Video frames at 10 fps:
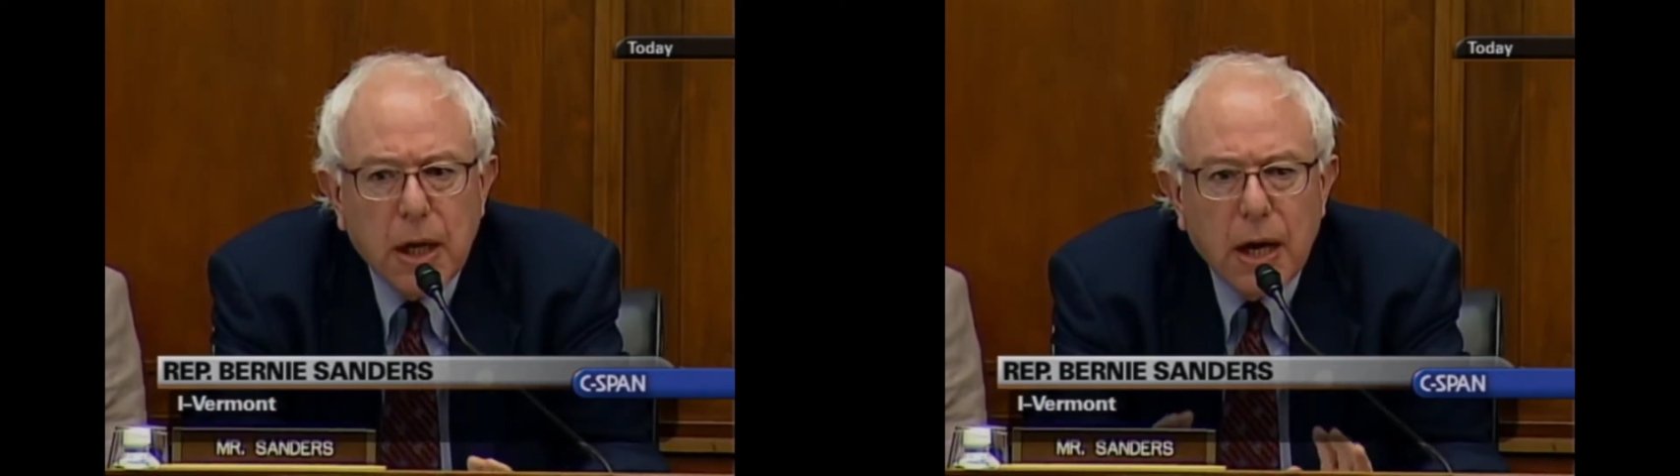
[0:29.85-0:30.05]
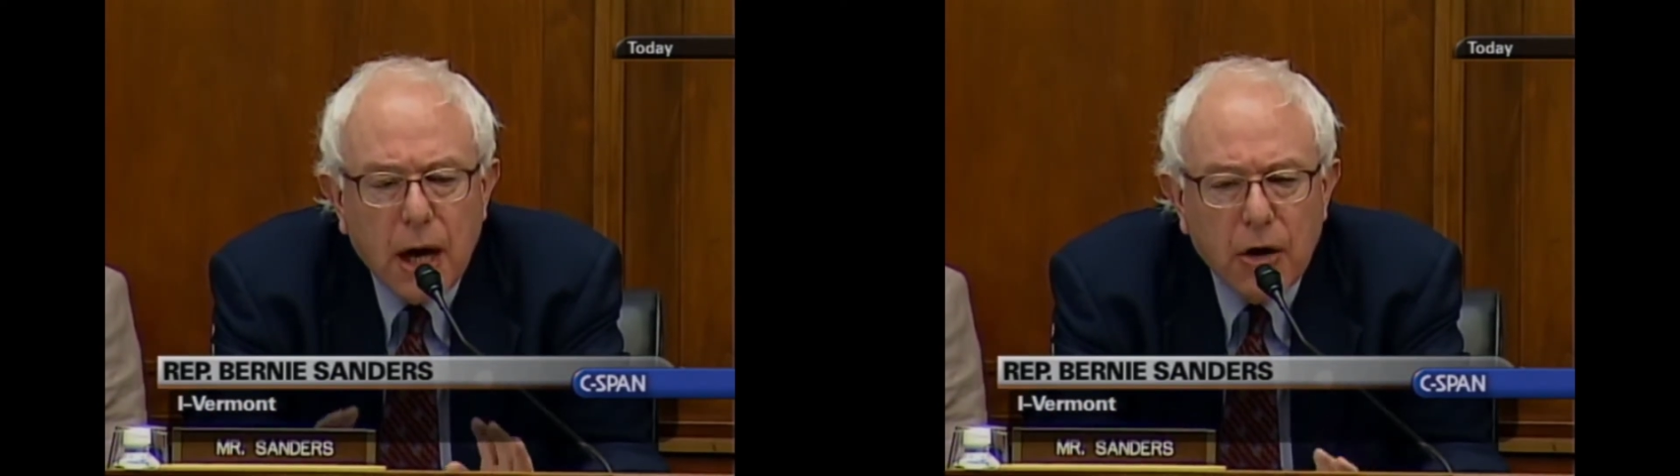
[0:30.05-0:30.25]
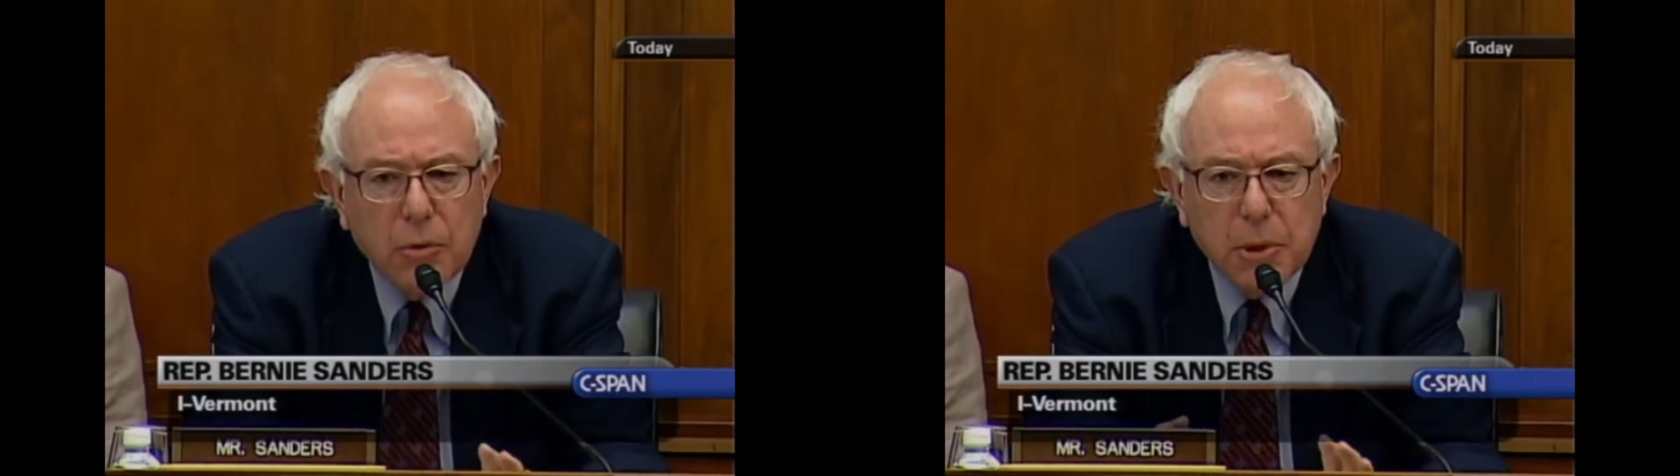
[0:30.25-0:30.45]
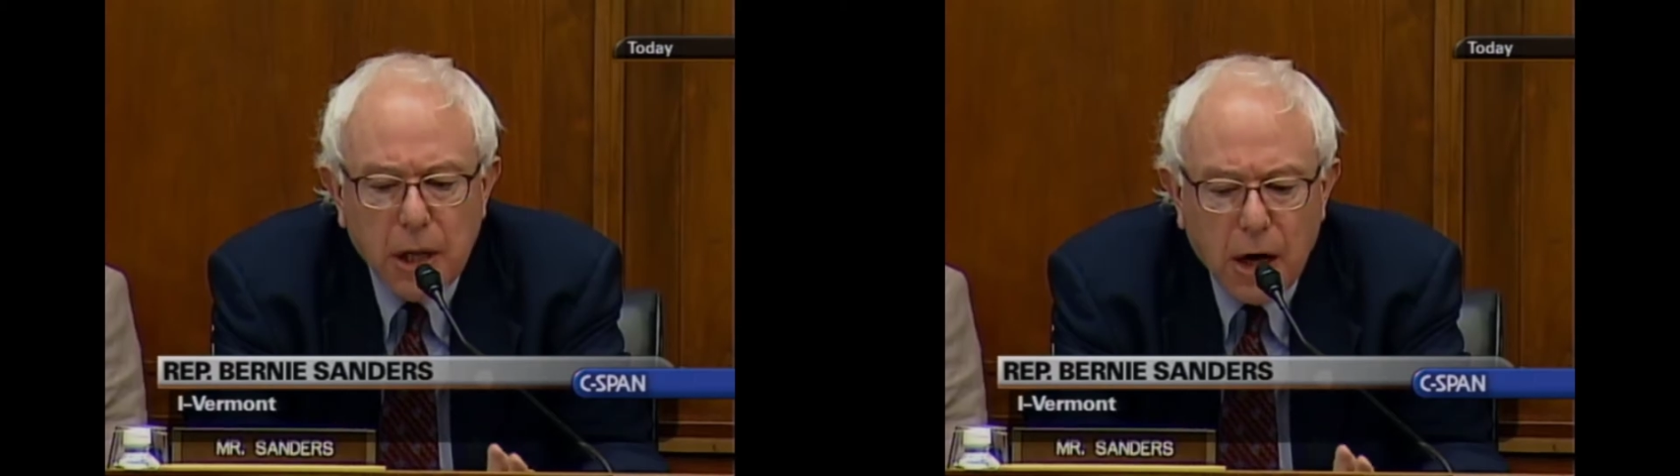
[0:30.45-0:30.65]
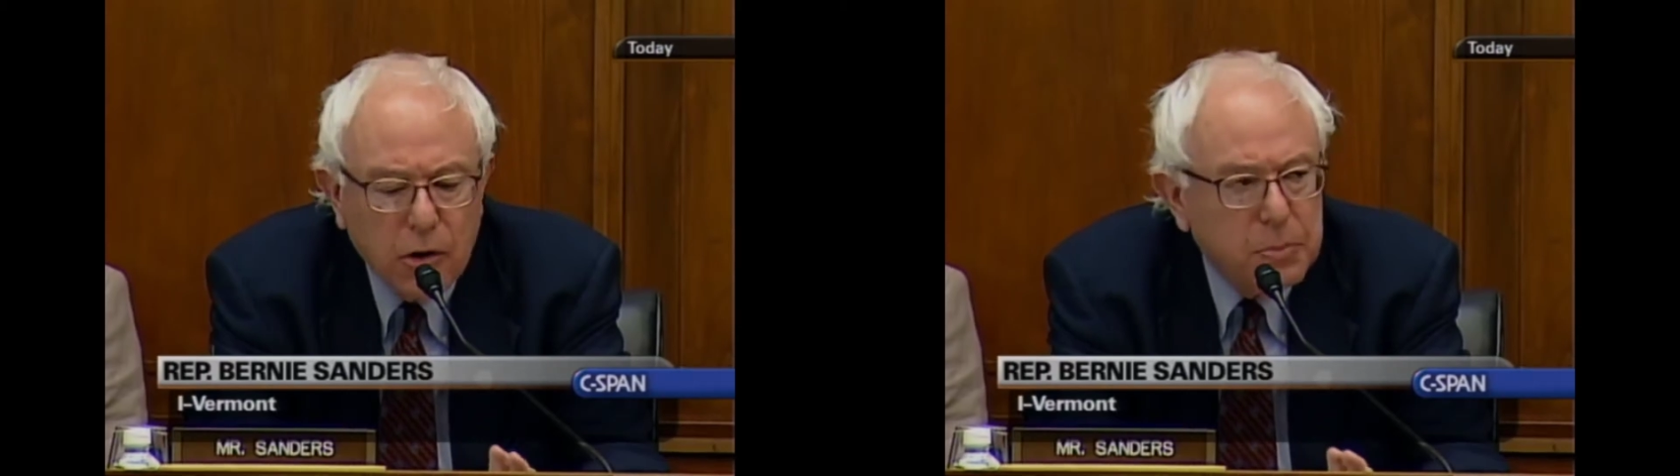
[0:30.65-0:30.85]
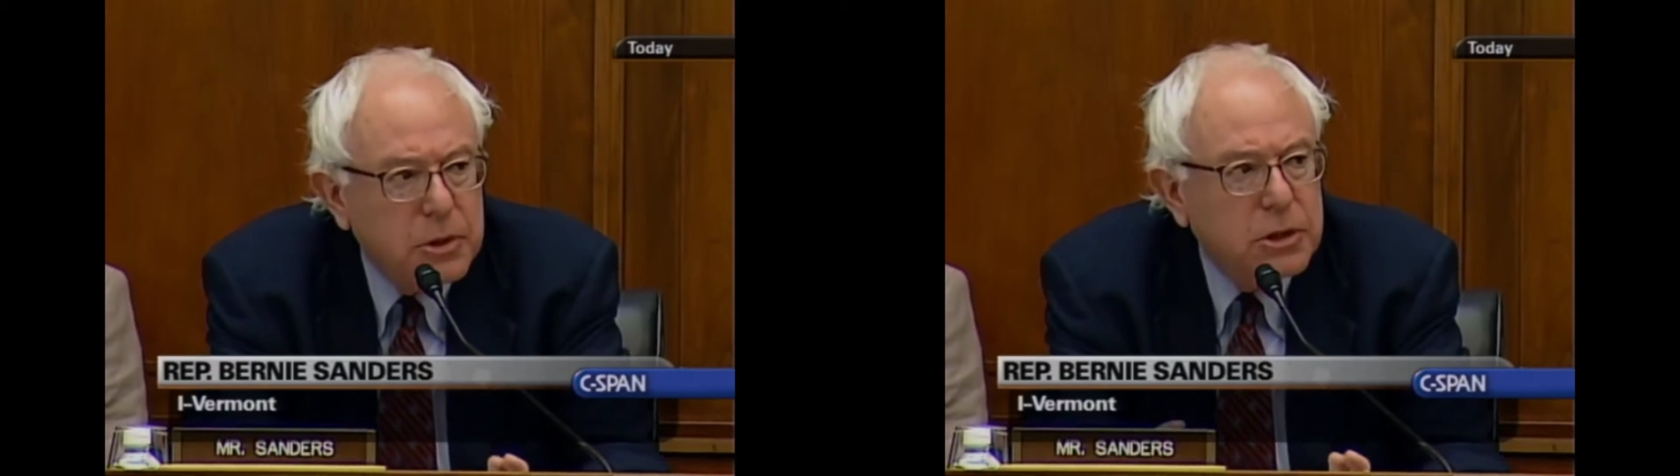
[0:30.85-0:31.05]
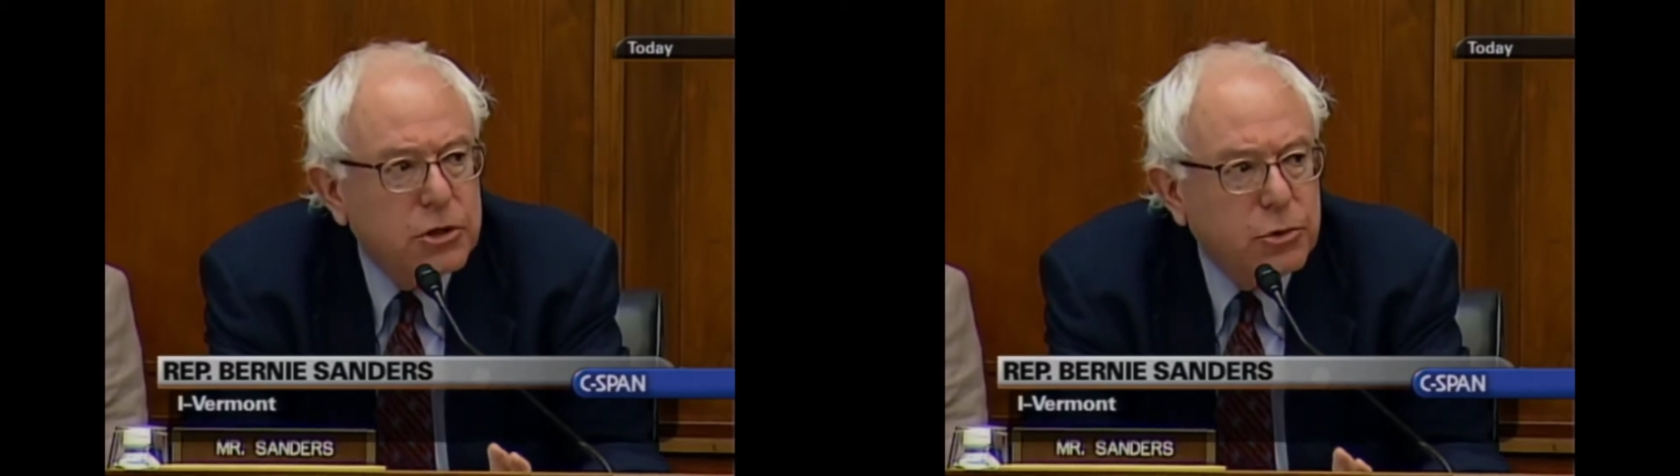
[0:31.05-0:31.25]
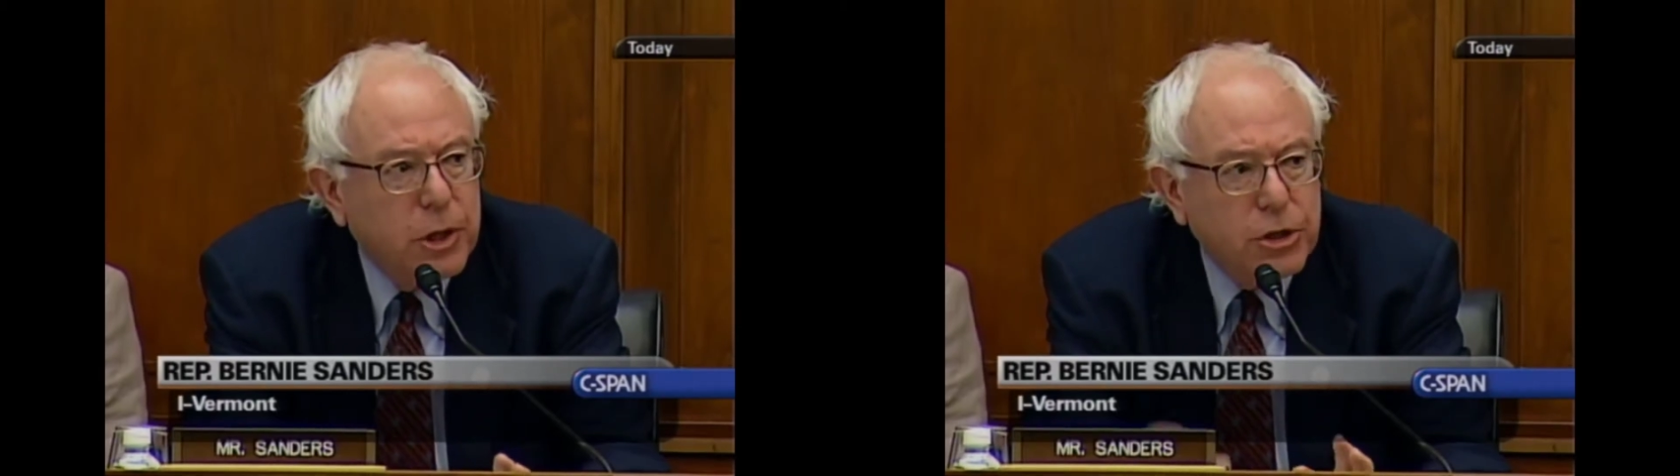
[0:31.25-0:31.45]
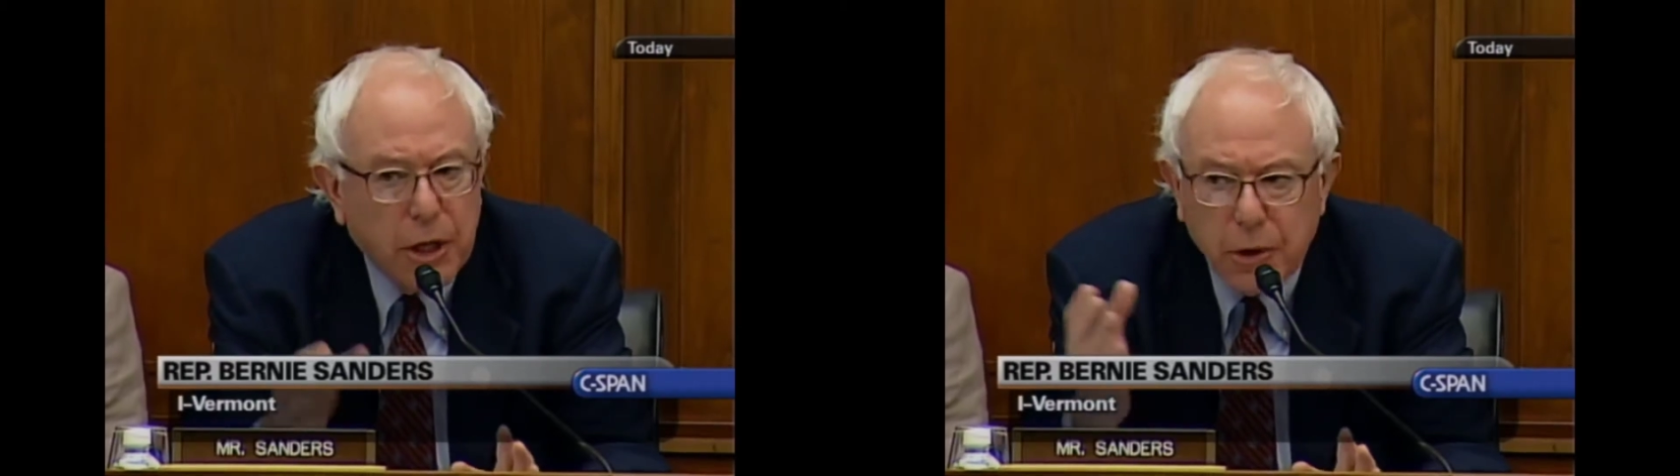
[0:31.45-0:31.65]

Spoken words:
a horrible, horrible situation.